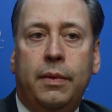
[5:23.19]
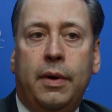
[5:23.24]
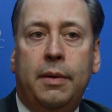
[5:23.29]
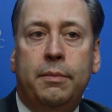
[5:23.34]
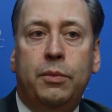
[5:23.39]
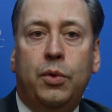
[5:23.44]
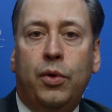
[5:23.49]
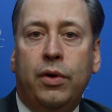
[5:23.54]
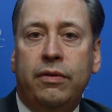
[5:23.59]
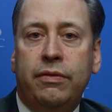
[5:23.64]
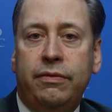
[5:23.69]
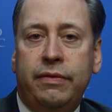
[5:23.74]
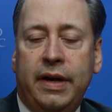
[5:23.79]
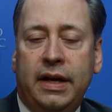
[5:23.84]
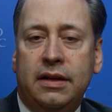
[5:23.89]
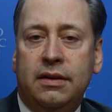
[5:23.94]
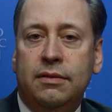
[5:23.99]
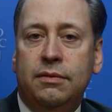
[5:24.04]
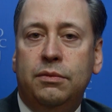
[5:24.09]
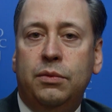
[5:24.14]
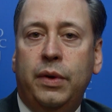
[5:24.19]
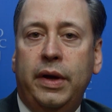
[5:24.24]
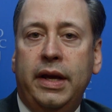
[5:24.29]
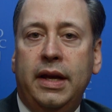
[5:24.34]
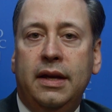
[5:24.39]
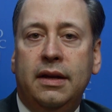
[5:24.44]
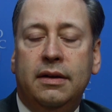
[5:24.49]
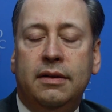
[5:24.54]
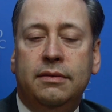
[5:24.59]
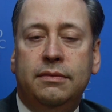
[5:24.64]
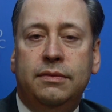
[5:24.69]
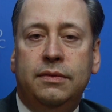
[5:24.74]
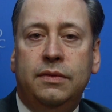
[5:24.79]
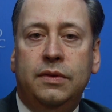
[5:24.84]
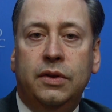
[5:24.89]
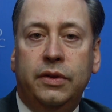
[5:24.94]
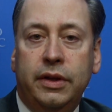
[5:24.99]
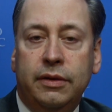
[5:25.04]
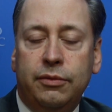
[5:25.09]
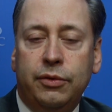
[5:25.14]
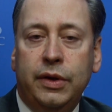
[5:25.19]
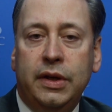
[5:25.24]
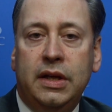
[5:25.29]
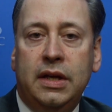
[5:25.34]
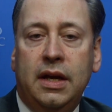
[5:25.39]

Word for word: a more effective way of delivering